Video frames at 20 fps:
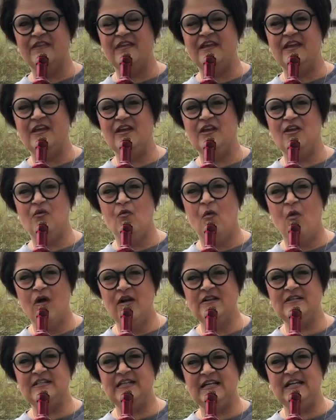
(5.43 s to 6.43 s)
the
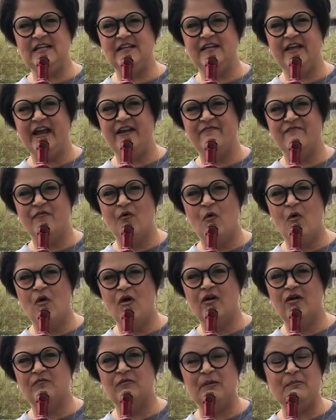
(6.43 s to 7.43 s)
quarantine day
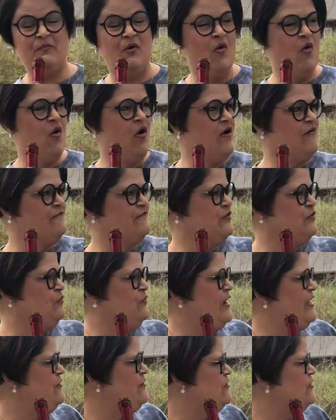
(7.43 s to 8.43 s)
four report for the
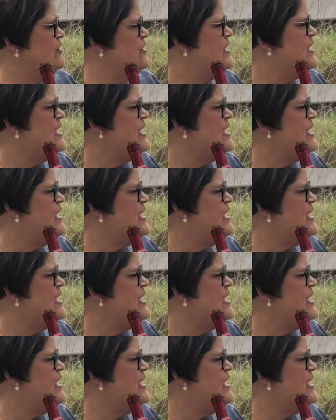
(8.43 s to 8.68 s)
weather.